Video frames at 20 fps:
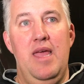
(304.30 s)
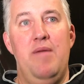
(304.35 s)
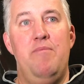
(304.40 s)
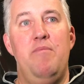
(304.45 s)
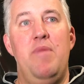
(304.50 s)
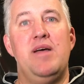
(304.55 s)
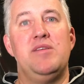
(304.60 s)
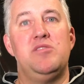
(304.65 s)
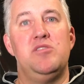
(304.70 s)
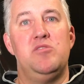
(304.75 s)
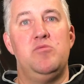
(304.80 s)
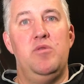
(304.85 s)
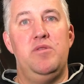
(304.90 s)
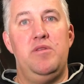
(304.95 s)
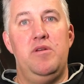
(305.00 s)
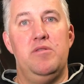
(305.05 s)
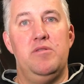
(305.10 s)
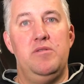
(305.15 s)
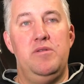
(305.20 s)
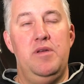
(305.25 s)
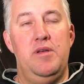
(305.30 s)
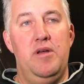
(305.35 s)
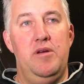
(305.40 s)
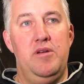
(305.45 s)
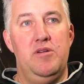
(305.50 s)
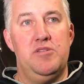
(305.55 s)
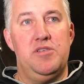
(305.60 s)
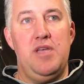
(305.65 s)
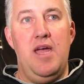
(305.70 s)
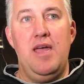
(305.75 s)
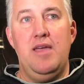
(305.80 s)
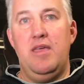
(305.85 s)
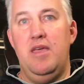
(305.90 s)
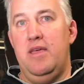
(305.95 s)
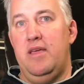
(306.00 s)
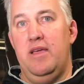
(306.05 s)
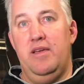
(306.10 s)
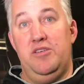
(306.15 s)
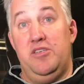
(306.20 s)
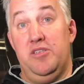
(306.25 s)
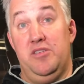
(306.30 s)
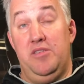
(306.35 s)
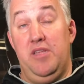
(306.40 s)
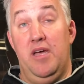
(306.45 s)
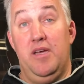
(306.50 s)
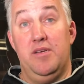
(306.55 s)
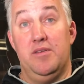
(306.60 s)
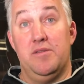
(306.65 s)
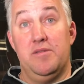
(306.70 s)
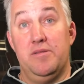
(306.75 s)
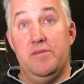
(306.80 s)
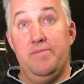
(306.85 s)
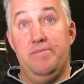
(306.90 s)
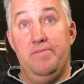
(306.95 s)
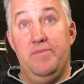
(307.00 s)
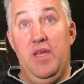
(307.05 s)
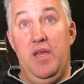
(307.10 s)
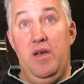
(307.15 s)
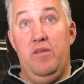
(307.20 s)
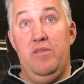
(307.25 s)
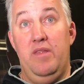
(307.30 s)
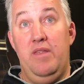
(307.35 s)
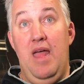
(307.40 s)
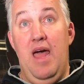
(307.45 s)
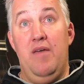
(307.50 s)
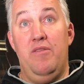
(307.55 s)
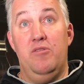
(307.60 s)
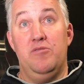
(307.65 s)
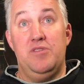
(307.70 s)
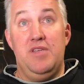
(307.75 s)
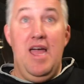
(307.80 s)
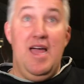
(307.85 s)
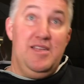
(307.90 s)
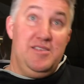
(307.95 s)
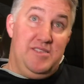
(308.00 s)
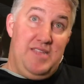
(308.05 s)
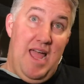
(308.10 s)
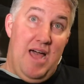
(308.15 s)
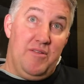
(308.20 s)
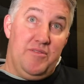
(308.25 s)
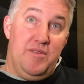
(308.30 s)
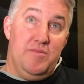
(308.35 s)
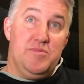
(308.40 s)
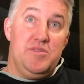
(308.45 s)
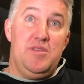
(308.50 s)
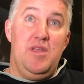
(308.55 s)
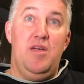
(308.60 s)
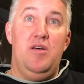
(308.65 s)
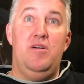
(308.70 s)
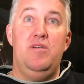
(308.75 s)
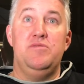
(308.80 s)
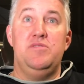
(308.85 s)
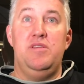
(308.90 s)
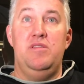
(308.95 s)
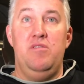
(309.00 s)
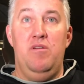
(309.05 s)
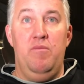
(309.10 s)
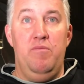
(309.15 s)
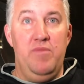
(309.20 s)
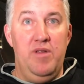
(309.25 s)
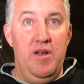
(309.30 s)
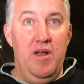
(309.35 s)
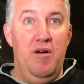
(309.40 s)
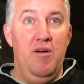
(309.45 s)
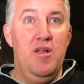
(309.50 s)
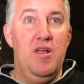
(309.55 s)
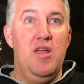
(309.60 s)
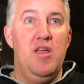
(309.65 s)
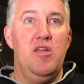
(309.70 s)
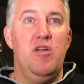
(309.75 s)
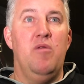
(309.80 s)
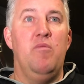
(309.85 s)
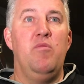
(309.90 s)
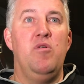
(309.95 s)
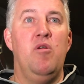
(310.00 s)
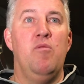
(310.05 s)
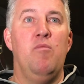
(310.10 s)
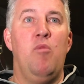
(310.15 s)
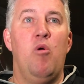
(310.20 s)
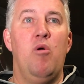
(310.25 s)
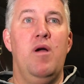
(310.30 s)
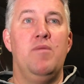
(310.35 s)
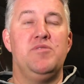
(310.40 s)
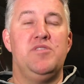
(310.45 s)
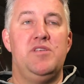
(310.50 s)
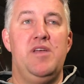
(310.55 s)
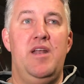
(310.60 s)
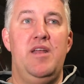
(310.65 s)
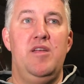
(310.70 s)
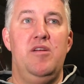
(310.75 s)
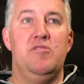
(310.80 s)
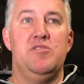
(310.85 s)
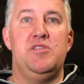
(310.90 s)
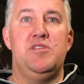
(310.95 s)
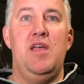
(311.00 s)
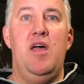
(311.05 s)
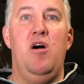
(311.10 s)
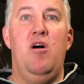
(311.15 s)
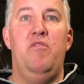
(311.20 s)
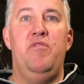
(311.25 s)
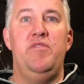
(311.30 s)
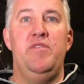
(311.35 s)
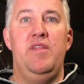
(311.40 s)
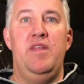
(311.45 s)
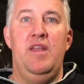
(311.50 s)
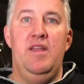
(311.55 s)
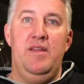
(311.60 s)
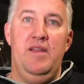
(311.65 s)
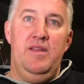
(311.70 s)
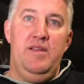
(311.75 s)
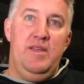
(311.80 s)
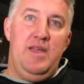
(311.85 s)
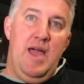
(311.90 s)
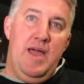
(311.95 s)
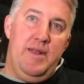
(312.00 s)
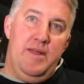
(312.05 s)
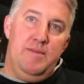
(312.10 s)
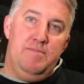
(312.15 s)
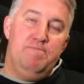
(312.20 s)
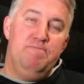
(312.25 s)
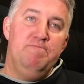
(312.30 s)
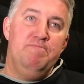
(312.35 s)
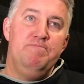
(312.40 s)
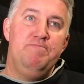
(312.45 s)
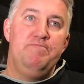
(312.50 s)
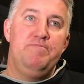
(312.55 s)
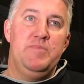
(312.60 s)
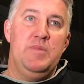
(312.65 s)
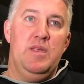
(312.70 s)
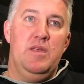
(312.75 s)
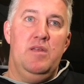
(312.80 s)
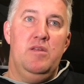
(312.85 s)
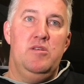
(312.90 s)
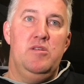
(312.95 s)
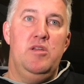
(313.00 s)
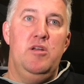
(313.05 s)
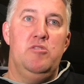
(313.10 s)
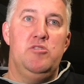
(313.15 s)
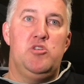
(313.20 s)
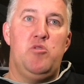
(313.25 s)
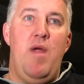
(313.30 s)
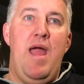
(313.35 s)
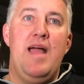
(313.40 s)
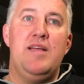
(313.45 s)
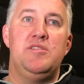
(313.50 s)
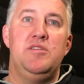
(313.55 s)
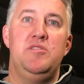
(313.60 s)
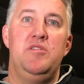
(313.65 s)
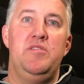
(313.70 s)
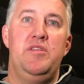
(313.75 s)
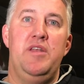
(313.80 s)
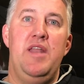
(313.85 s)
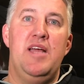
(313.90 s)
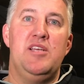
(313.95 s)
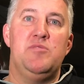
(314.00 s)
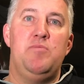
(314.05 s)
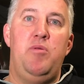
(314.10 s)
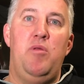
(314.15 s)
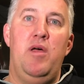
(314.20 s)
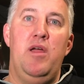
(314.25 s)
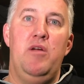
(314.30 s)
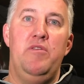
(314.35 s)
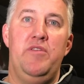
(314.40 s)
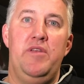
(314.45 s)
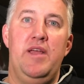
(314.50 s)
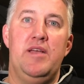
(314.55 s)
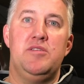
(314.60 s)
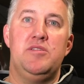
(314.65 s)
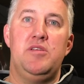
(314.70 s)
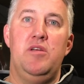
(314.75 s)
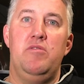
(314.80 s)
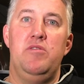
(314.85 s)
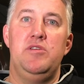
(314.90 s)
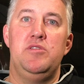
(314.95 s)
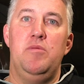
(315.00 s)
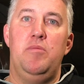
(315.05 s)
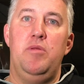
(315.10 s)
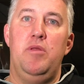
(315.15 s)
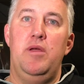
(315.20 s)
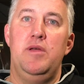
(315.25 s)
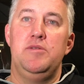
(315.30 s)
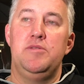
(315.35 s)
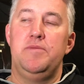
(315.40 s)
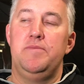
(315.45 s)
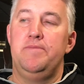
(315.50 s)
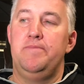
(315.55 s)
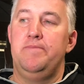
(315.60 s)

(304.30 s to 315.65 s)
it messes with your, you know, your psyche. It just does. You know, now those guys doubt themselves, and they're, you know, you're more upset at yourself than it kind of, you know, drags into the next play or the next series of plays.